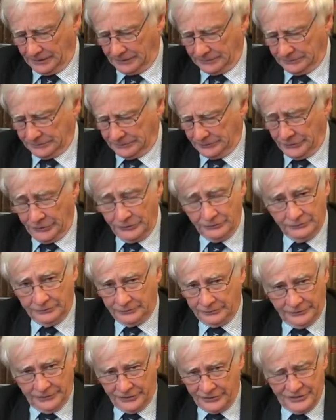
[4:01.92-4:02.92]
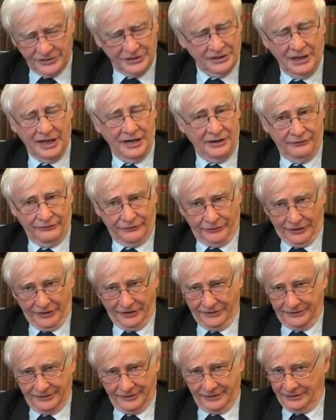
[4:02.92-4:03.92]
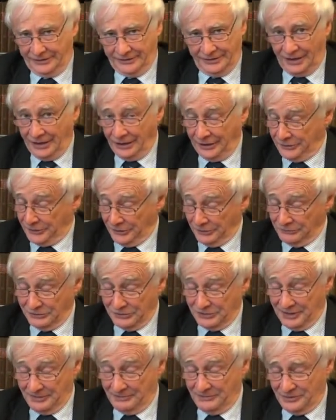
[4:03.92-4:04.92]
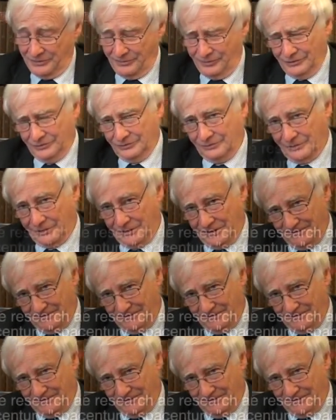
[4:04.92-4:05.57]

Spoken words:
know, Newton doesn't allow for it, and I don't attempt to build one.